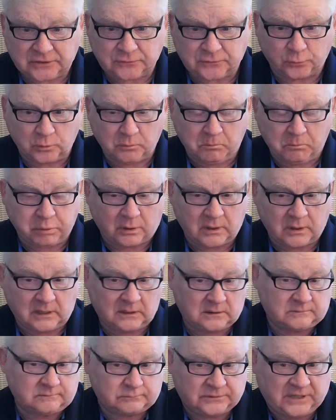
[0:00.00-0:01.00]
it will.
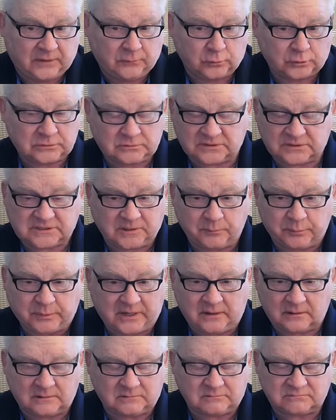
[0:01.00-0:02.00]
uh, they would
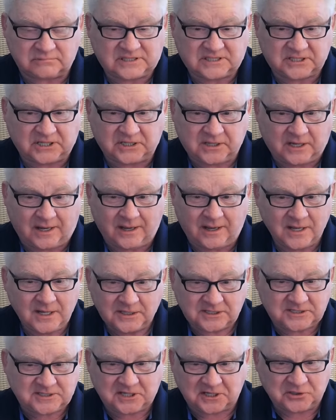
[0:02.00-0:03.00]
simply see the
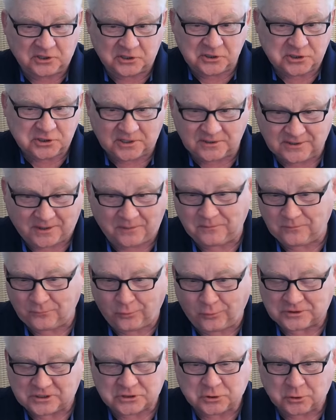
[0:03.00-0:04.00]
signature the
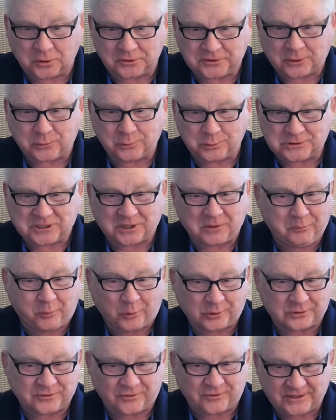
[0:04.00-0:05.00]
what is called acoustic
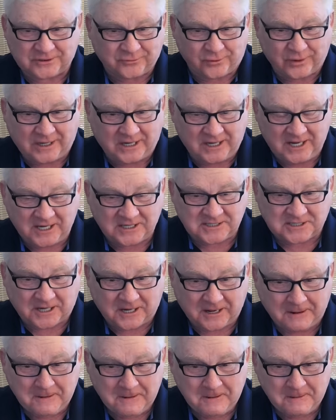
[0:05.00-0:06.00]
portrait really
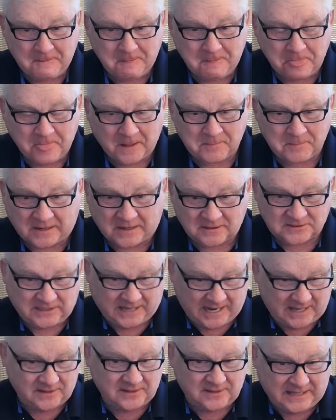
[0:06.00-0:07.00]
easily because
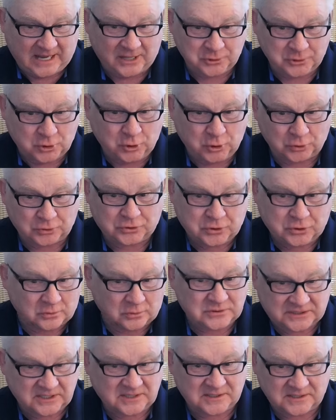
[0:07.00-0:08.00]
they are that good.
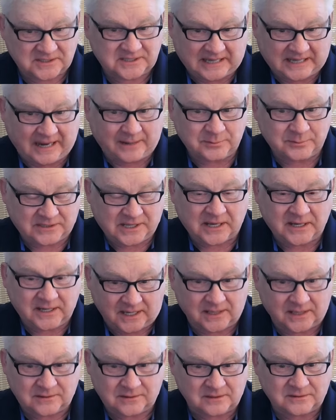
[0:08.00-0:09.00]
Those diesel subs, they
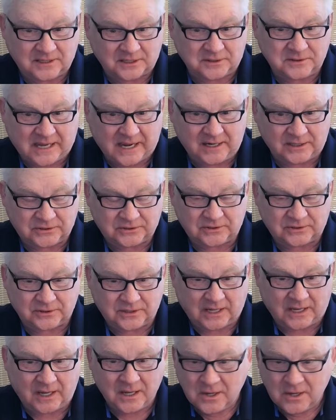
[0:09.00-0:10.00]
can detect
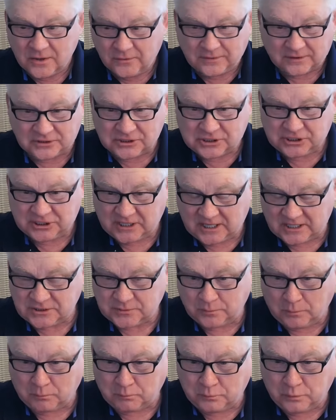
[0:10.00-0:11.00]
the
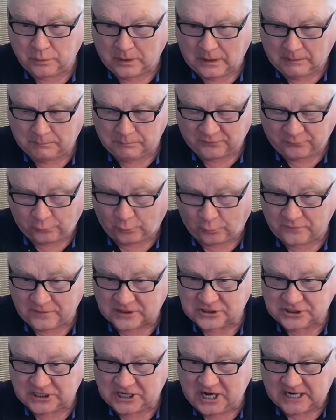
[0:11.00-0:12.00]
Virginias before
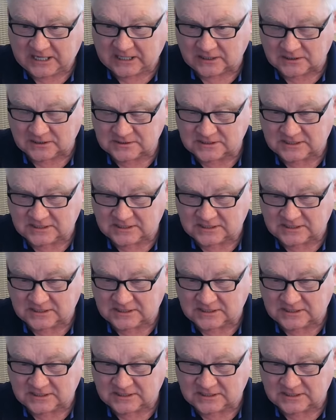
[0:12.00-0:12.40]
Virginia can